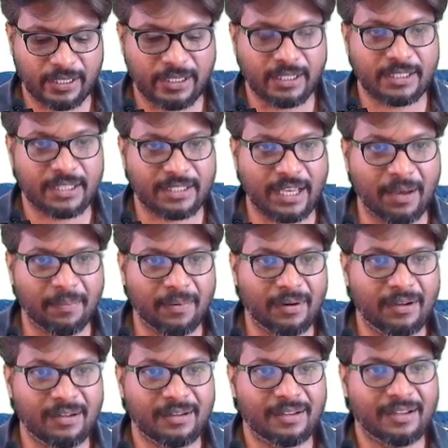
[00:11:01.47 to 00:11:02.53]
it's a
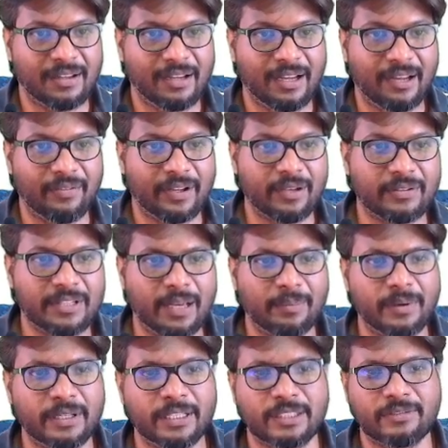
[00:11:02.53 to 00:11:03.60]
sample. If I give
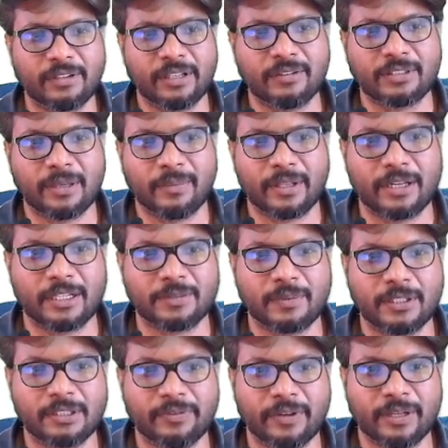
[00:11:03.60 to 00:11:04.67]
sample, this will give some other
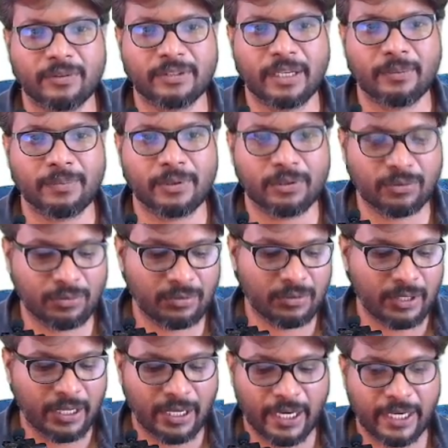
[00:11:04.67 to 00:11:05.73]
response. If I give sample2,
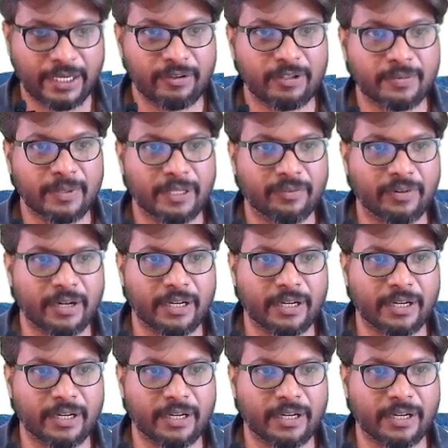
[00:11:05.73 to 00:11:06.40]
it gives me different